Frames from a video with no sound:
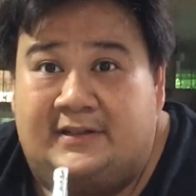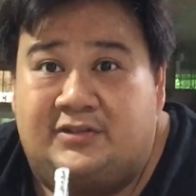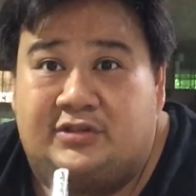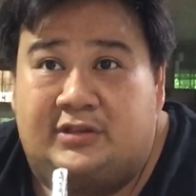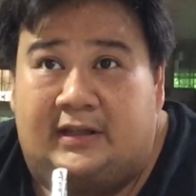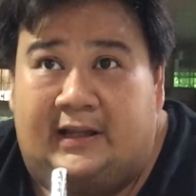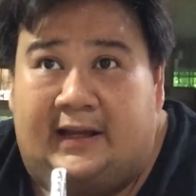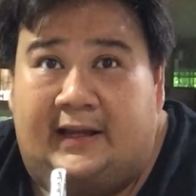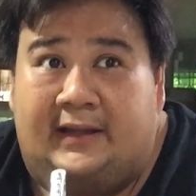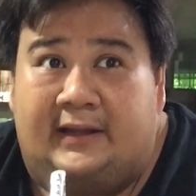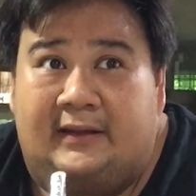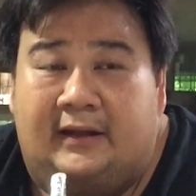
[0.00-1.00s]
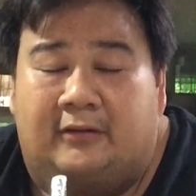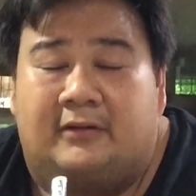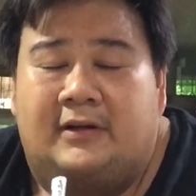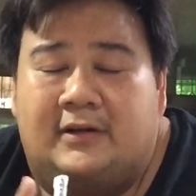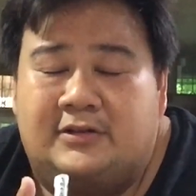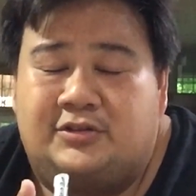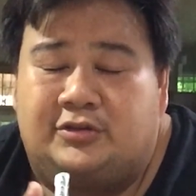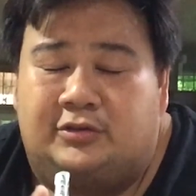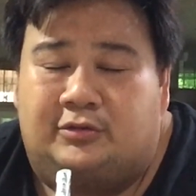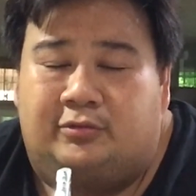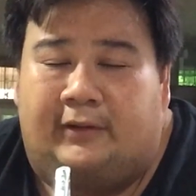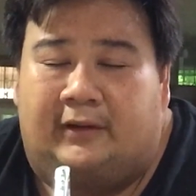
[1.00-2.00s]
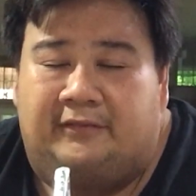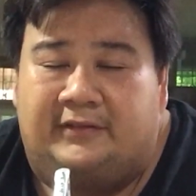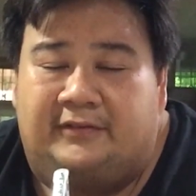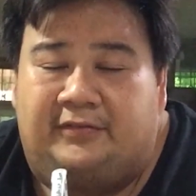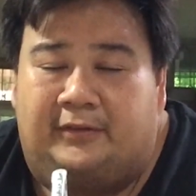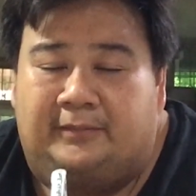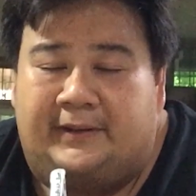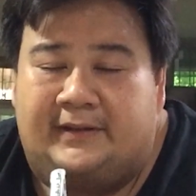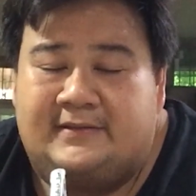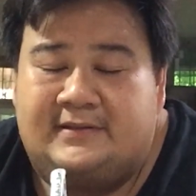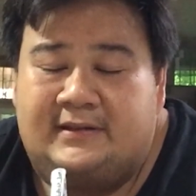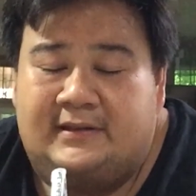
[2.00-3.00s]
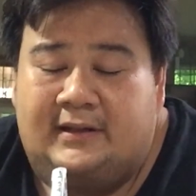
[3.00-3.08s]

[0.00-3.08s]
June 12 in the Philippines,